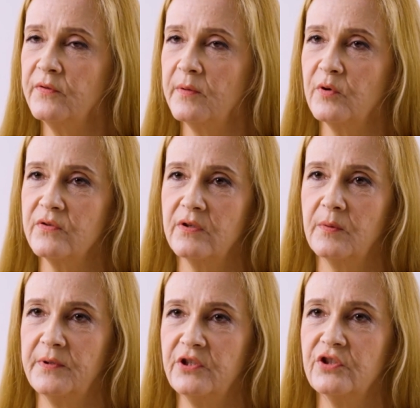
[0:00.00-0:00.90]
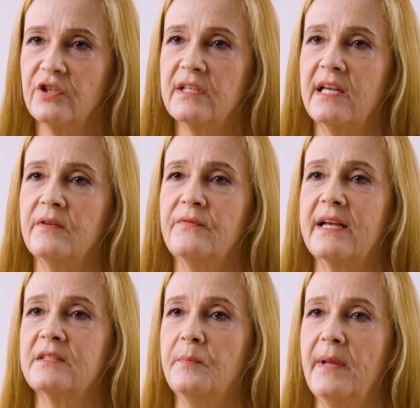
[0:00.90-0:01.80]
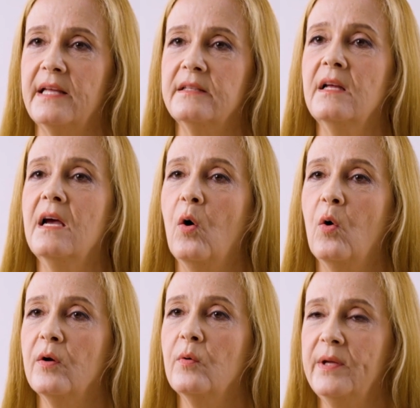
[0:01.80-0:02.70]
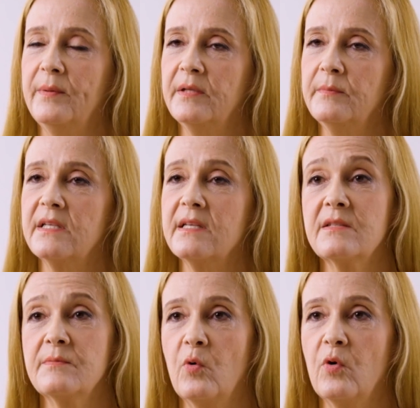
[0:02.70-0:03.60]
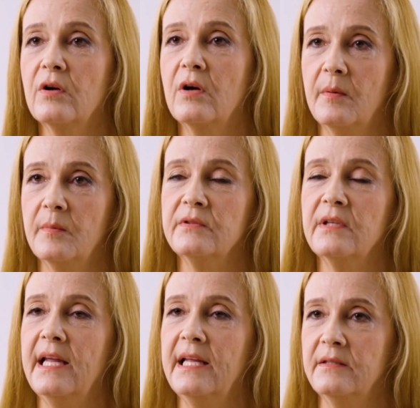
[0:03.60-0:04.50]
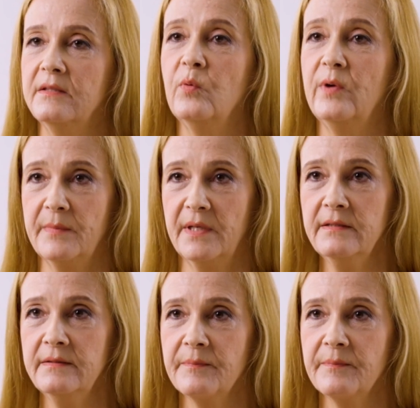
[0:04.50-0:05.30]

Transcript: fibrosing alopecia can affect men or women, but it's more common in women.